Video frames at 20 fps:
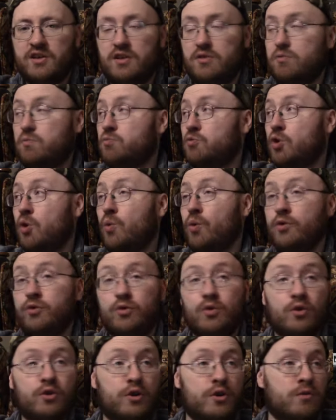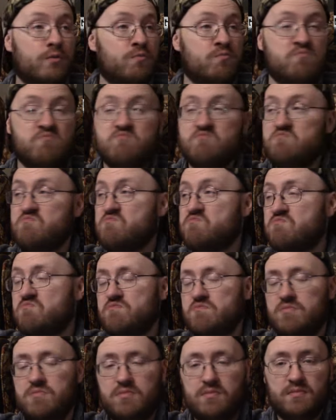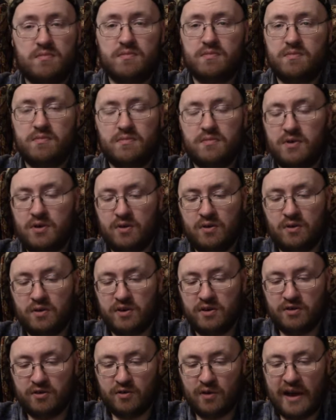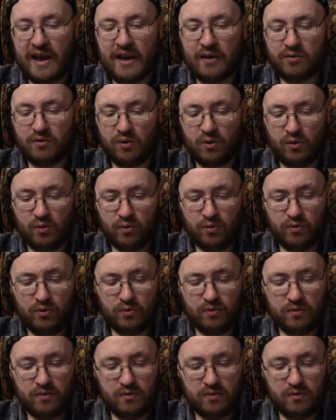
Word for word: just no one's looking. You know, because they're assholes.